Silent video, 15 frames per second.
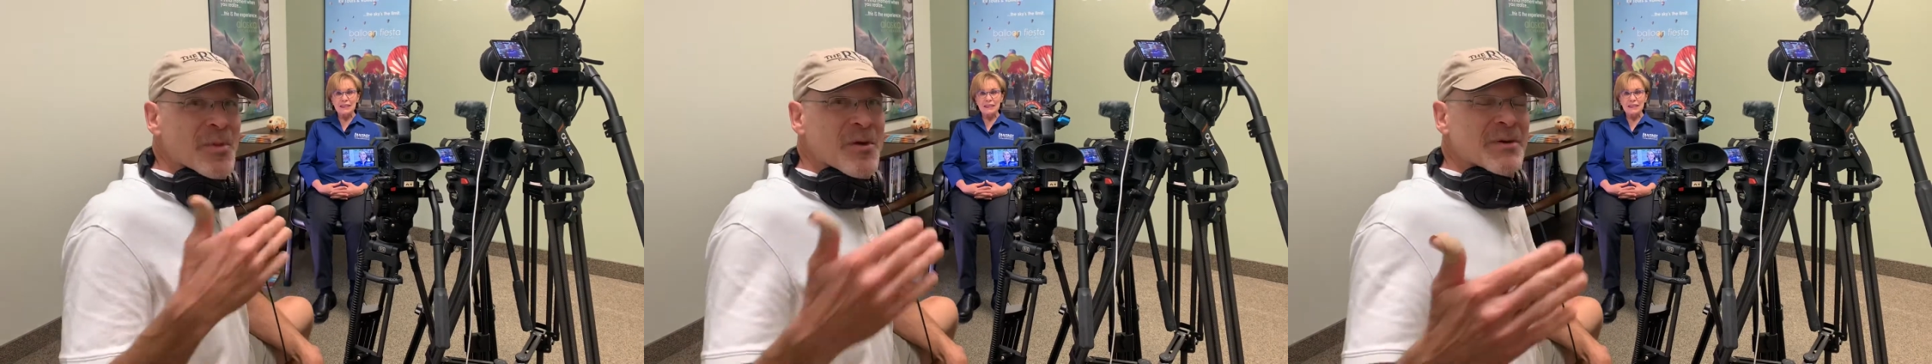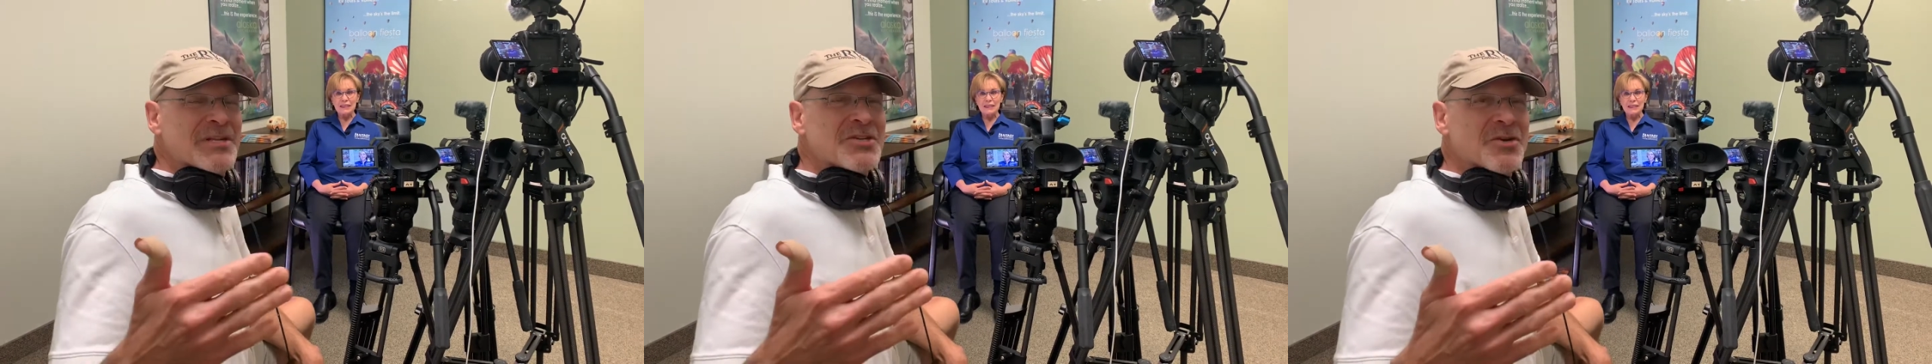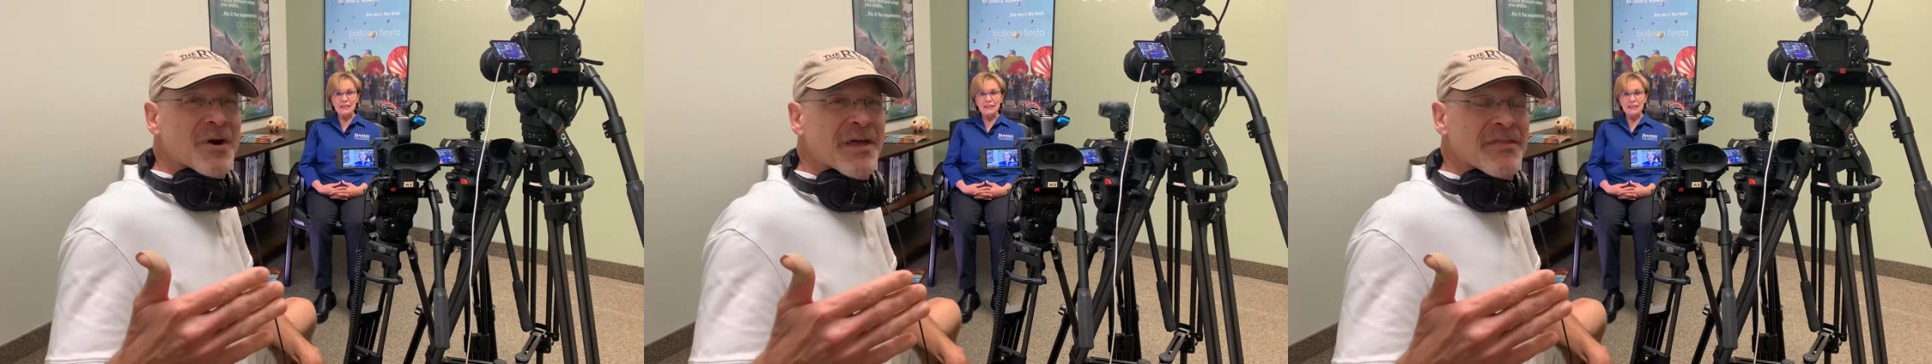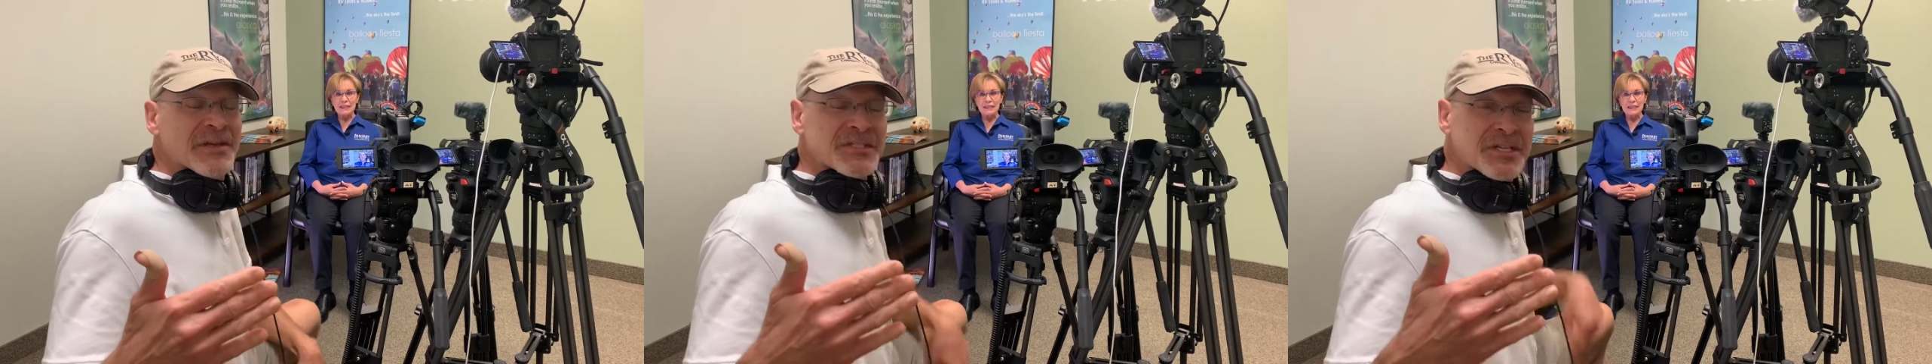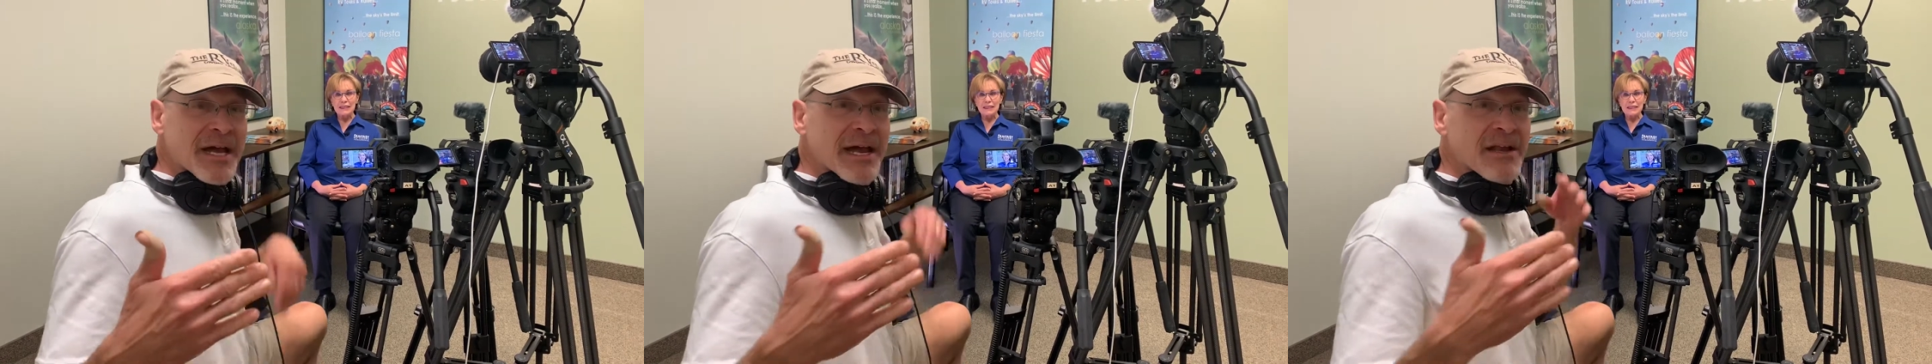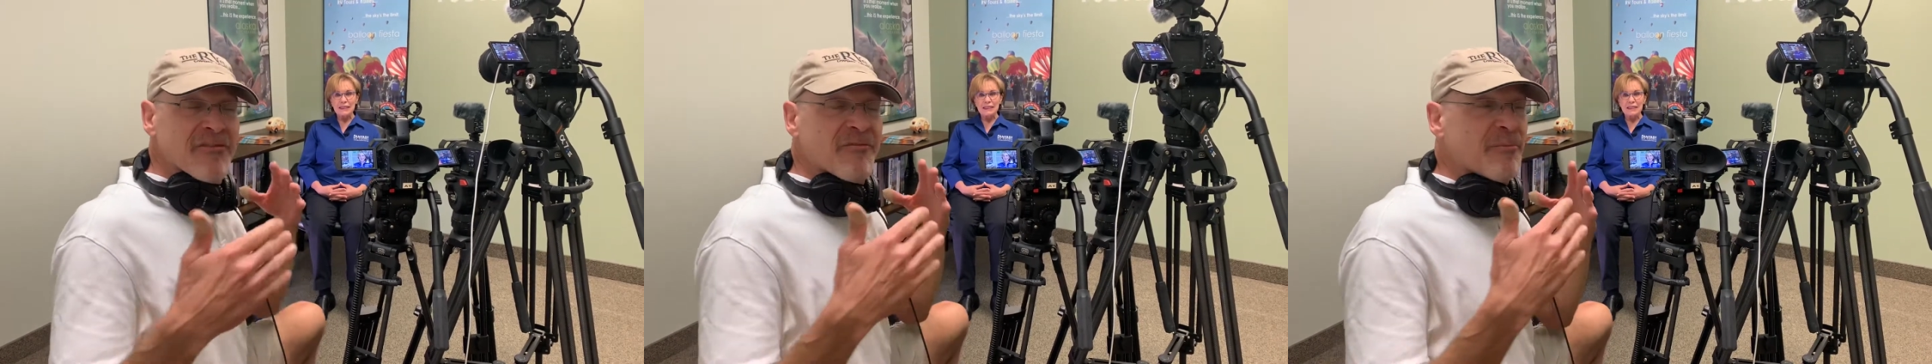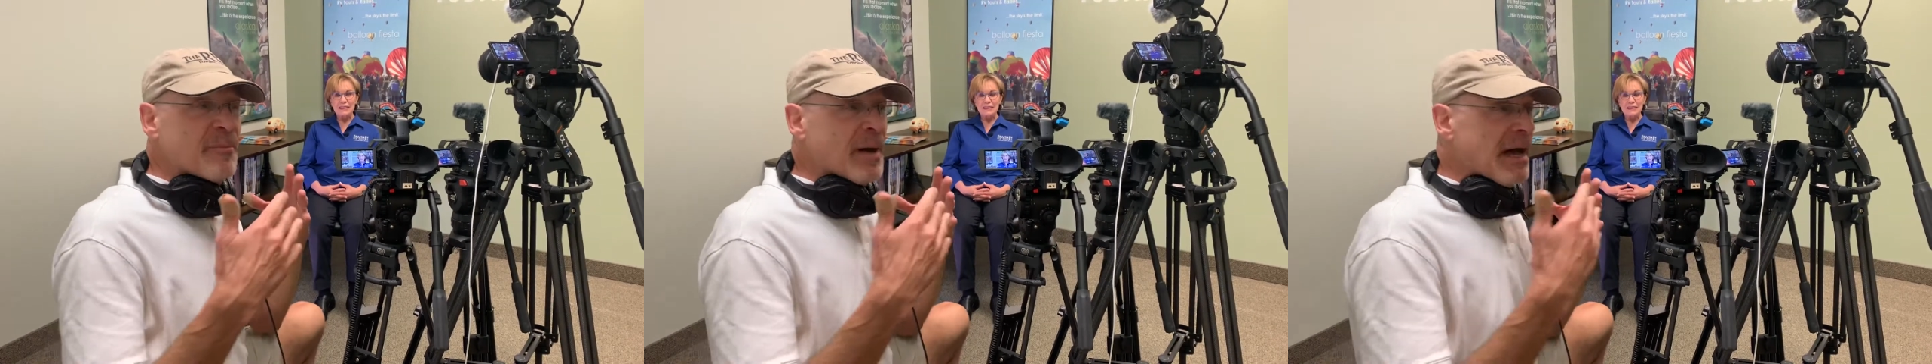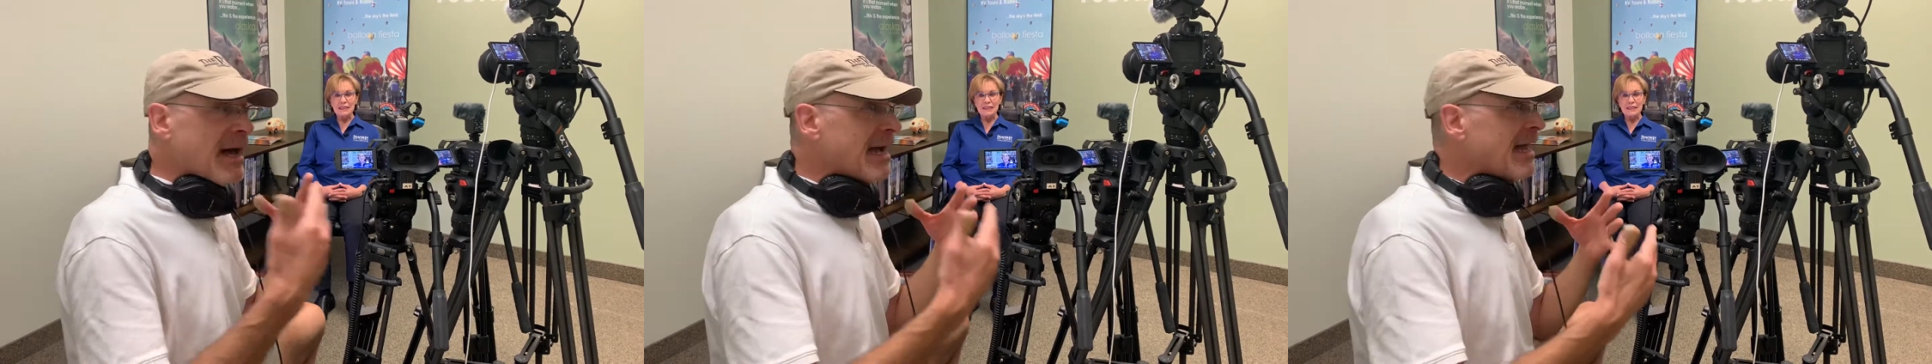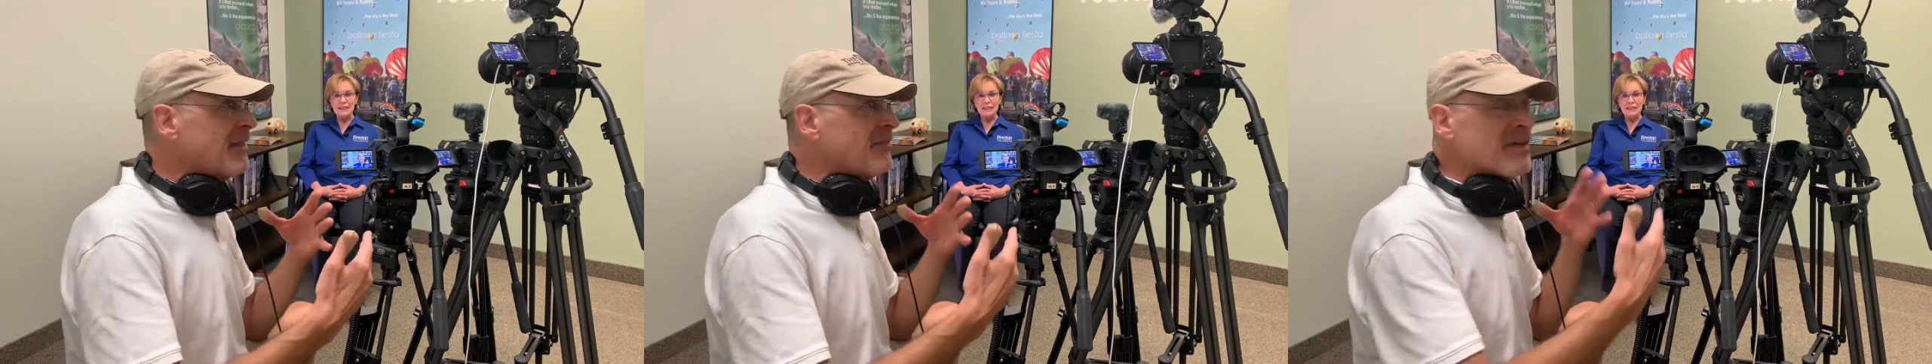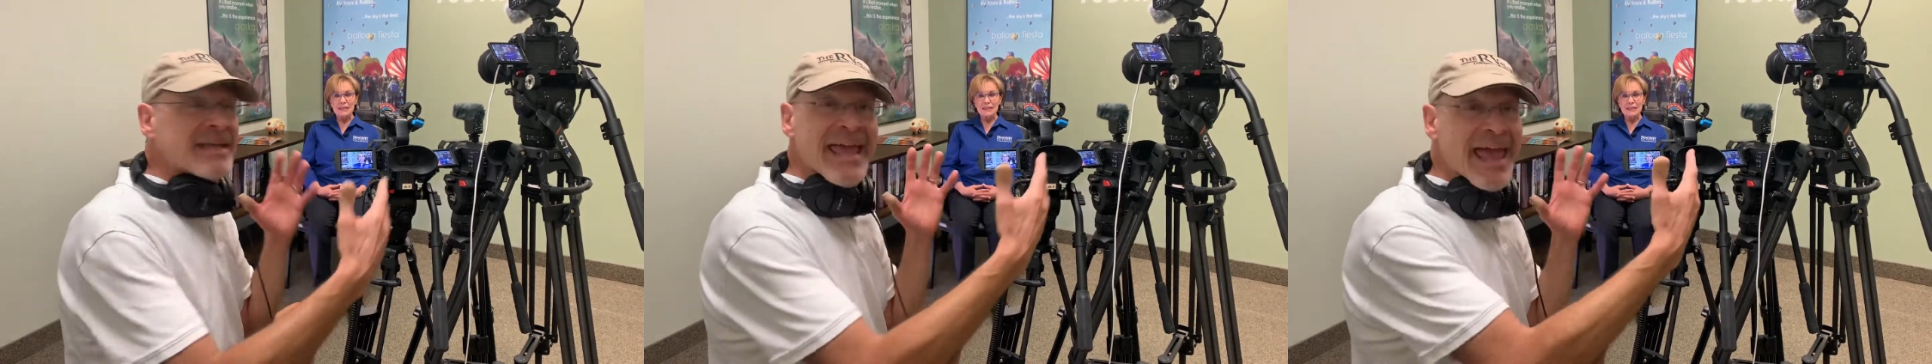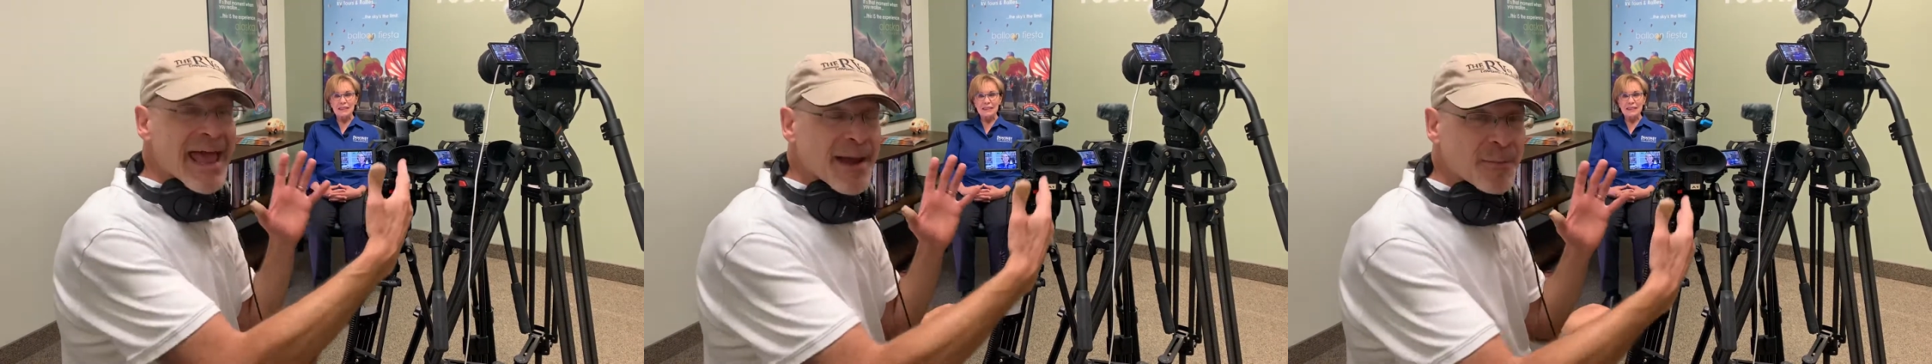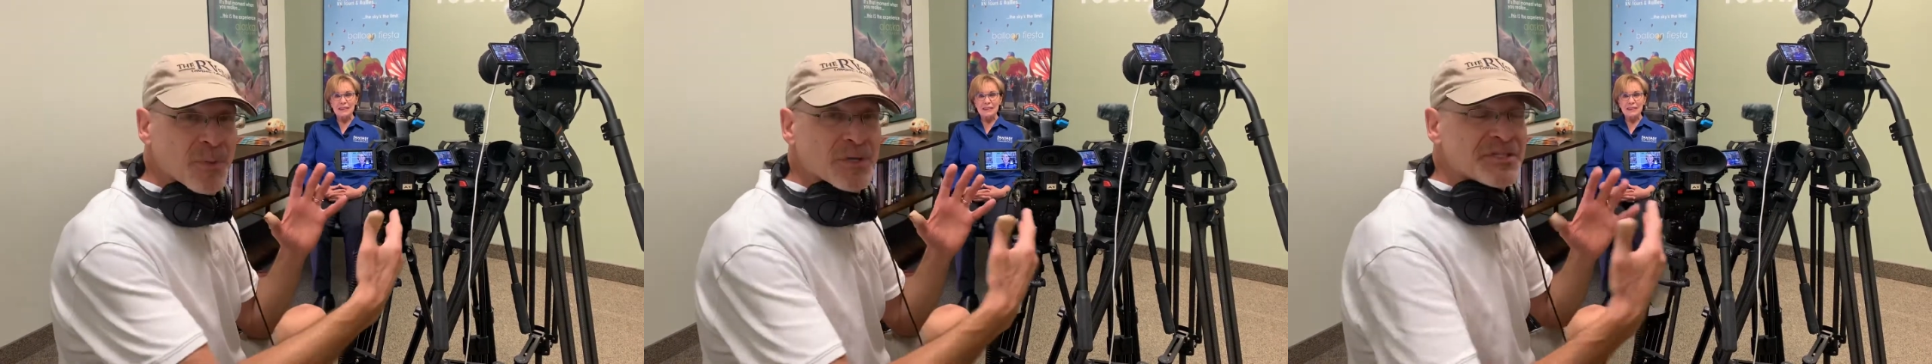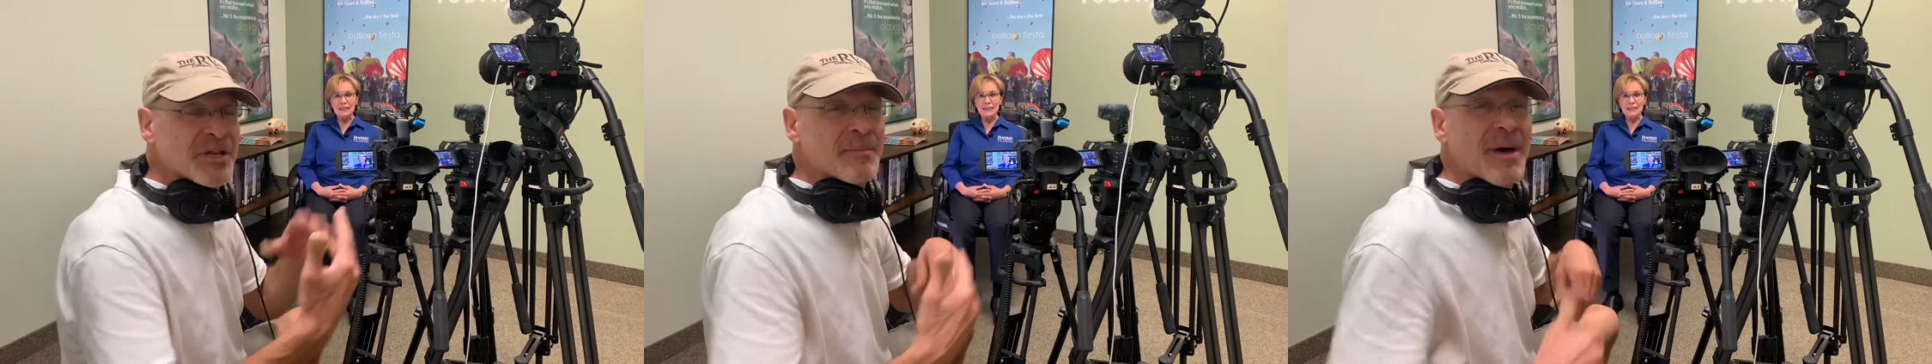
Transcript: you enjoyed this kind of behind the cameras and